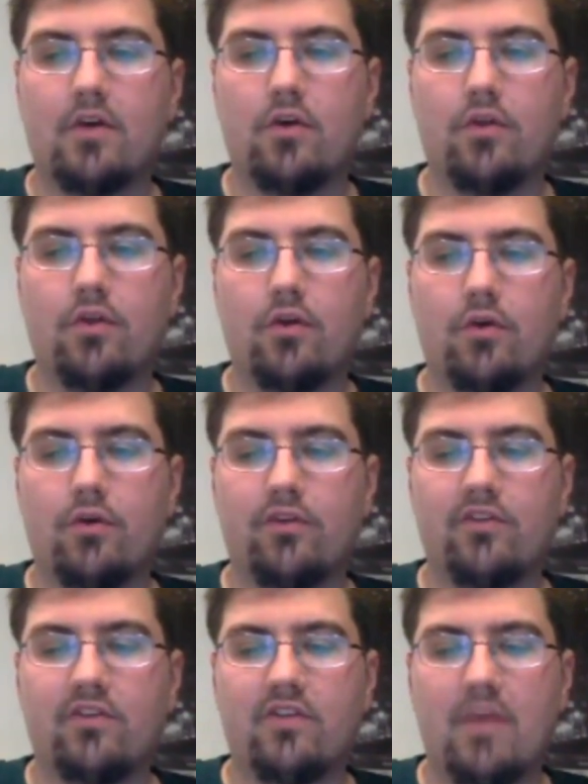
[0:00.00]
whole
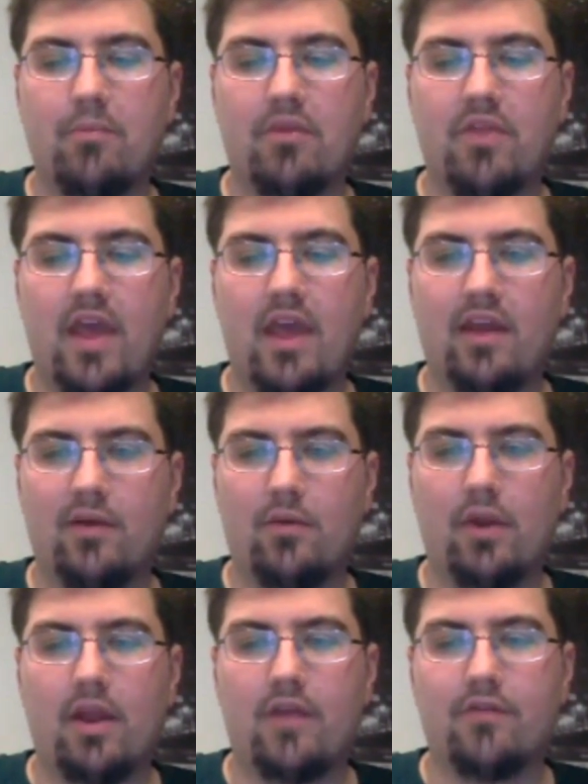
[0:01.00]
SNP thing,
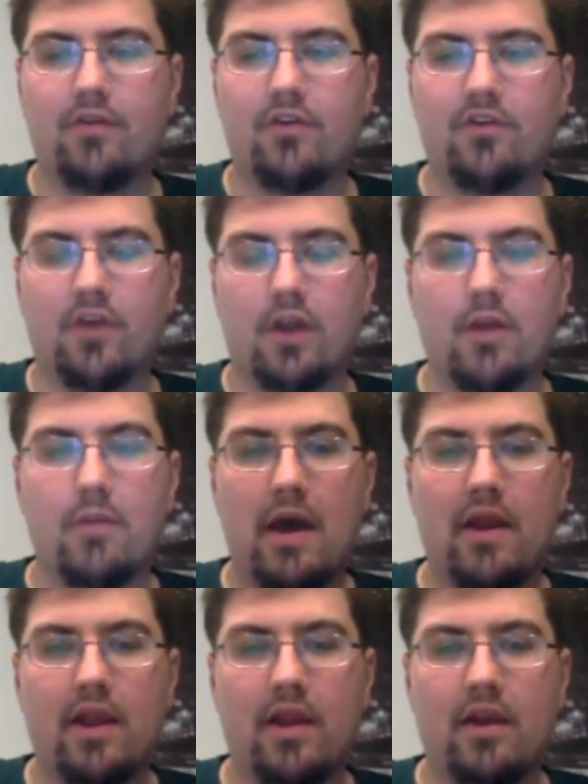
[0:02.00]
when I first heard
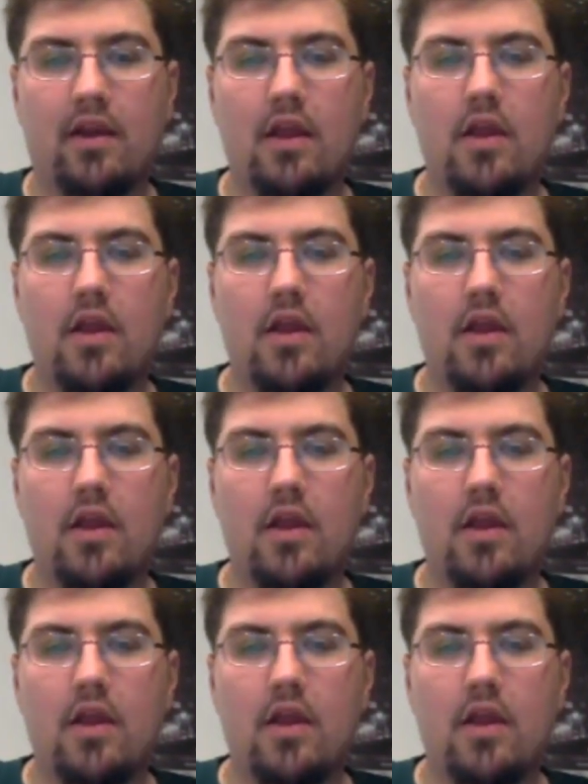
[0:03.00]
about it,